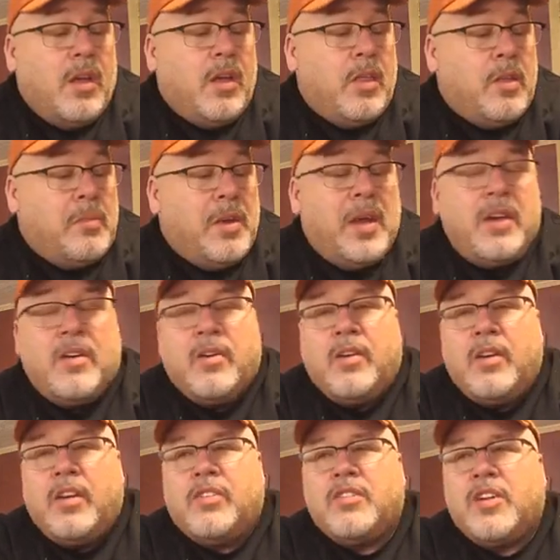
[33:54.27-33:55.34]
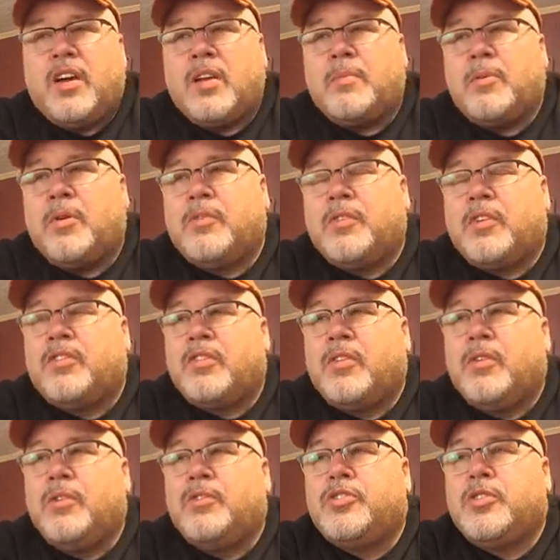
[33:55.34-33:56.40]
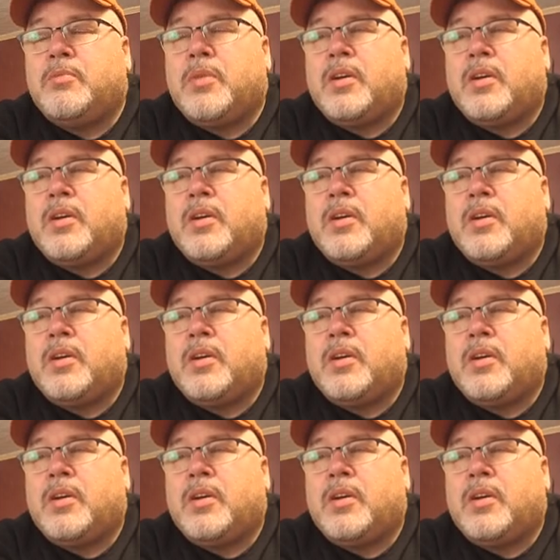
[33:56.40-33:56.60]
The Meter is not a perfect solution